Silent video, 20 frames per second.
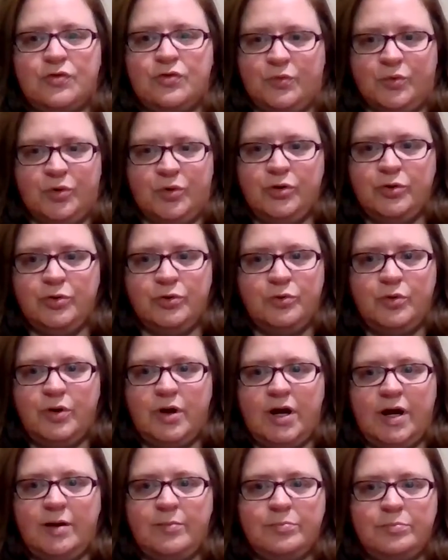
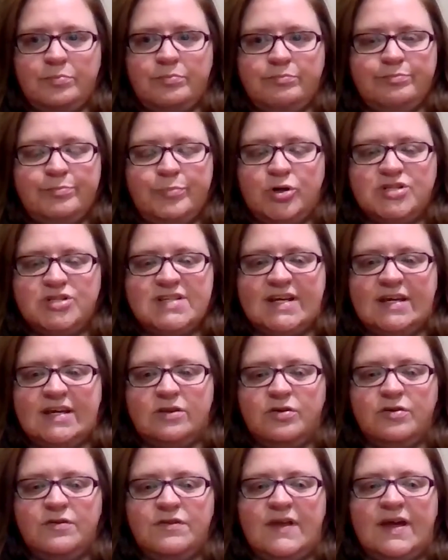through a
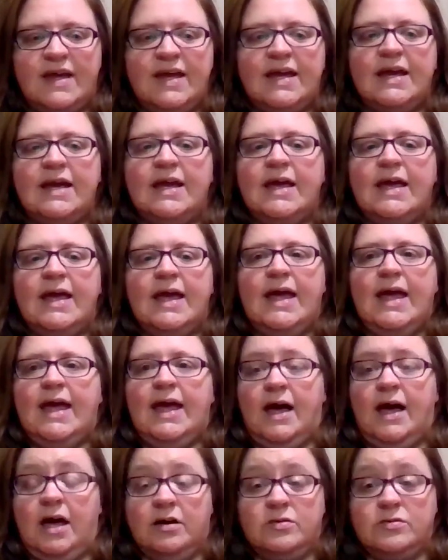particular thing,
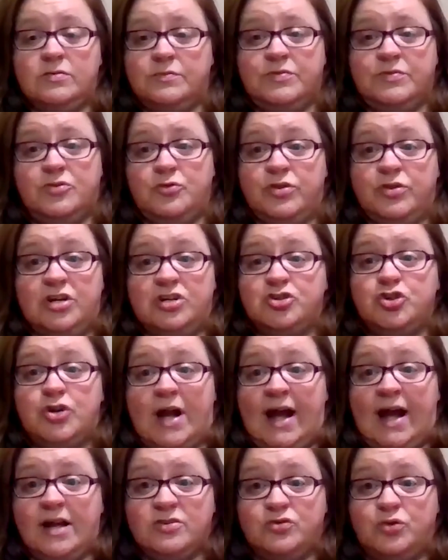through their
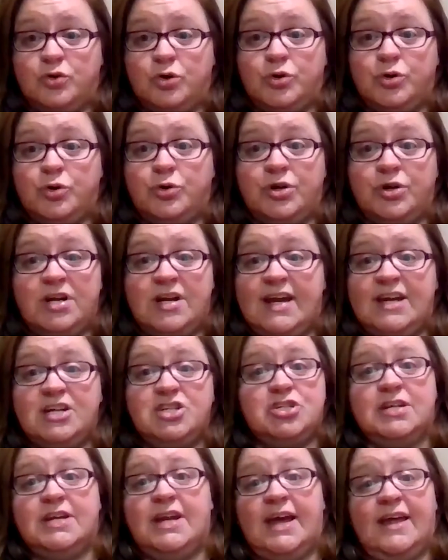track toward
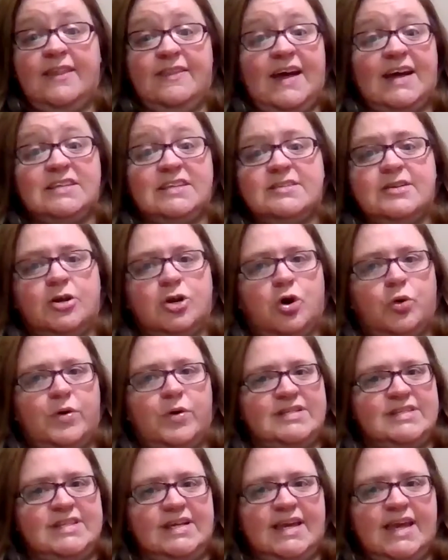ordination. And that's not
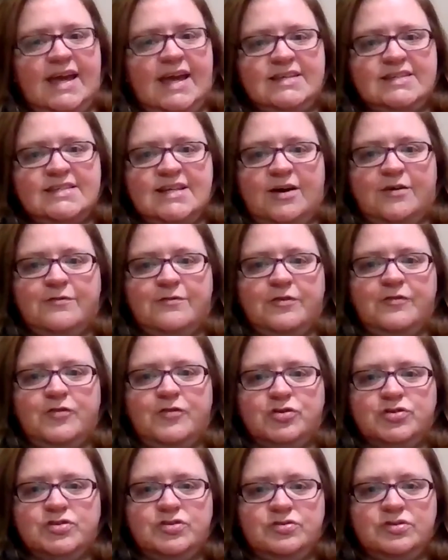always the case now for
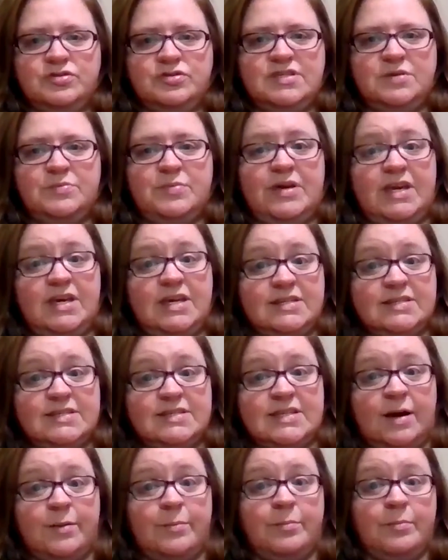folks who do CPE.
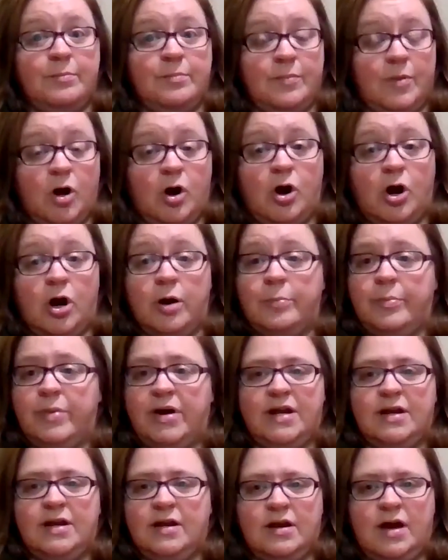Some are,
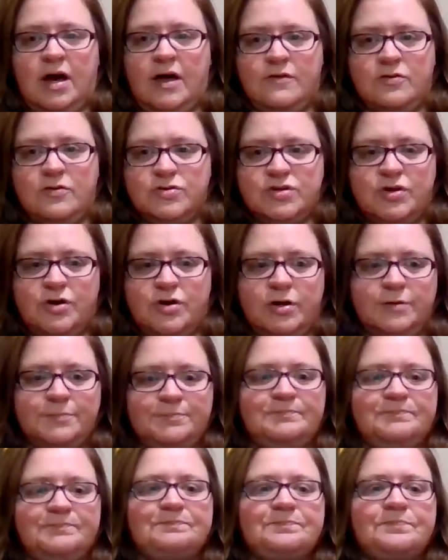but others aren't.